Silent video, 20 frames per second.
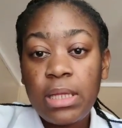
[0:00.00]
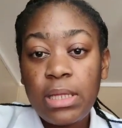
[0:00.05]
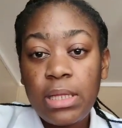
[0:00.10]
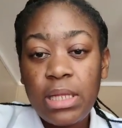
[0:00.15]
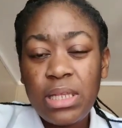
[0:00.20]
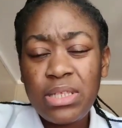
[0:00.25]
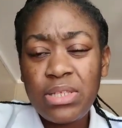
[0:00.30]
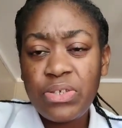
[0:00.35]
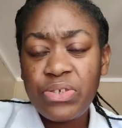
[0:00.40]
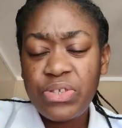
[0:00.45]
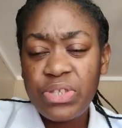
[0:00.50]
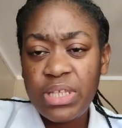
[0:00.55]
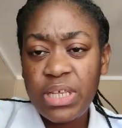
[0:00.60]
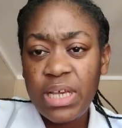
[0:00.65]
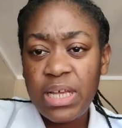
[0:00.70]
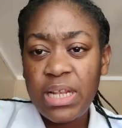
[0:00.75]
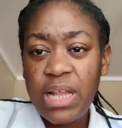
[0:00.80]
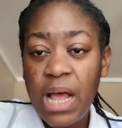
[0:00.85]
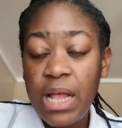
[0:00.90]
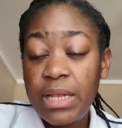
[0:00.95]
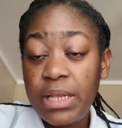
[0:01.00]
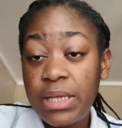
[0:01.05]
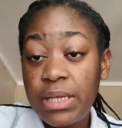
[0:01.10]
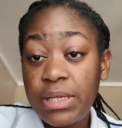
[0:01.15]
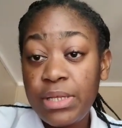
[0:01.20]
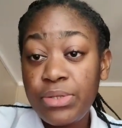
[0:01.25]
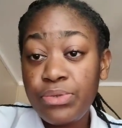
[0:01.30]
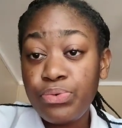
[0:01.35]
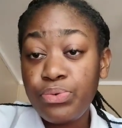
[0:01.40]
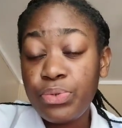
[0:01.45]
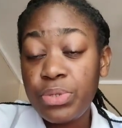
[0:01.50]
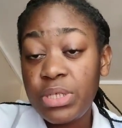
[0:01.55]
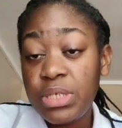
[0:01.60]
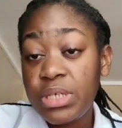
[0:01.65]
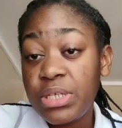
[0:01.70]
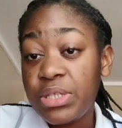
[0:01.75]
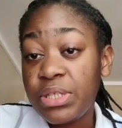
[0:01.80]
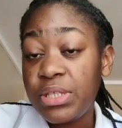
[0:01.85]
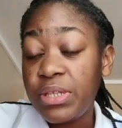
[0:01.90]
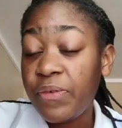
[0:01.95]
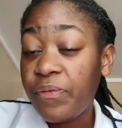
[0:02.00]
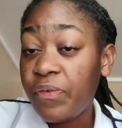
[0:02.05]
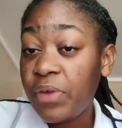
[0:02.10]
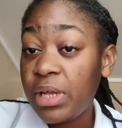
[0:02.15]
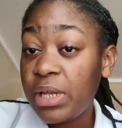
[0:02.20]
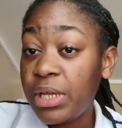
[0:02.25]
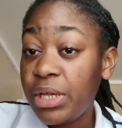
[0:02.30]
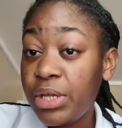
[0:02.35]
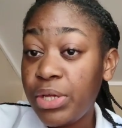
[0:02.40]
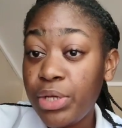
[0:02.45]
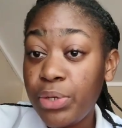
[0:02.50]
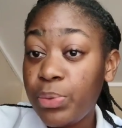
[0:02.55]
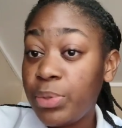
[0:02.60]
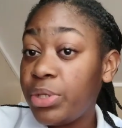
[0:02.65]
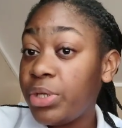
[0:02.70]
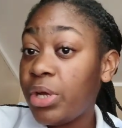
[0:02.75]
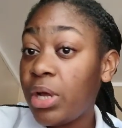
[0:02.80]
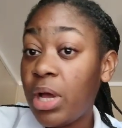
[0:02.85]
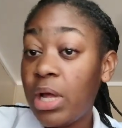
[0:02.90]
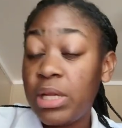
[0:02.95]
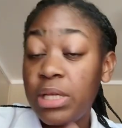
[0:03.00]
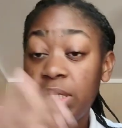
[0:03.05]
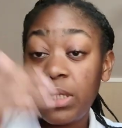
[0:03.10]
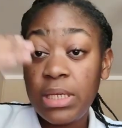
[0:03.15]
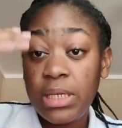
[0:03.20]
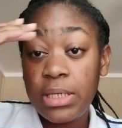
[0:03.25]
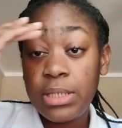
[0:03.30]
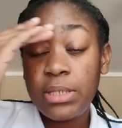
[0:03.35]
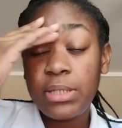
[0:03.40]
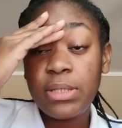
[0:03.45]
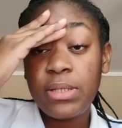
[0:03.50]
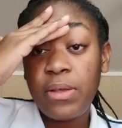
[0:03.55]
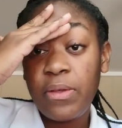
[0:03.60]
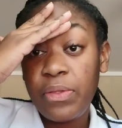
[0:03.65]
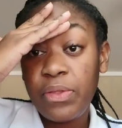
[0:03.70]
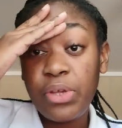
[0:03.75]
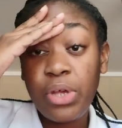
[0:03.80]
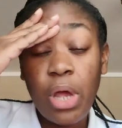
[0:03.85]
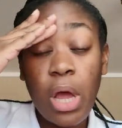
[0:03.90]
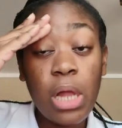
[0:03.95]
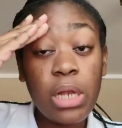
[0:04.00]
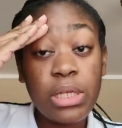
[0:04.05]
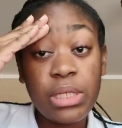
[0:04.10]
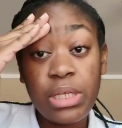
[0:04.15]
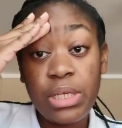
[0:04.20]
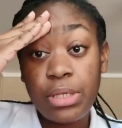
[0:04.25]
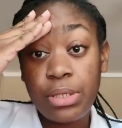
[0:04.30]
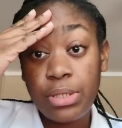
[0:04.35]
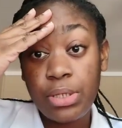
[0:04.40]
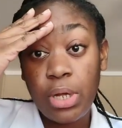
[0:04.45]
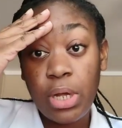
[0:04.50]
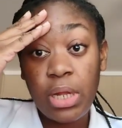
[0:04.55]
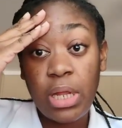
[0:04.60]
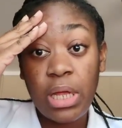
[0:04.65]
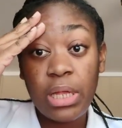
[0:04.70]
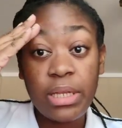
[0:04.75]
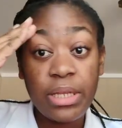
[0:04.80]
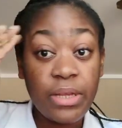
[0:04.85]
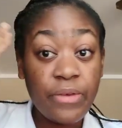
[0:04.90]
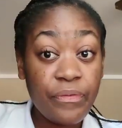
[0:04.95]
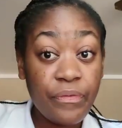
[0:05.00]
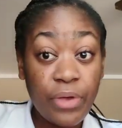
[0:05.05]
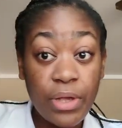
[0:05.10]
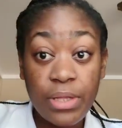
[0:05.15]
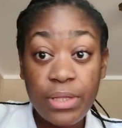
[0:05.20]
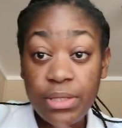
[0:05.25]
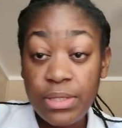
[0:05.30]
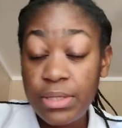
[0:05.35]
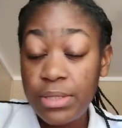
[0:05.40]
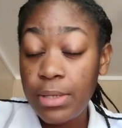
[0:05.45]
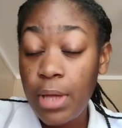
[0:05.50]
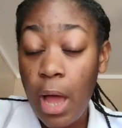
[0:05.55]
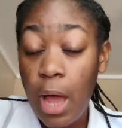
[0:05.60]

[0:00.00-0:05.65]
Let's just say that they do things differently here with their holidays. Their holidays are a lot different.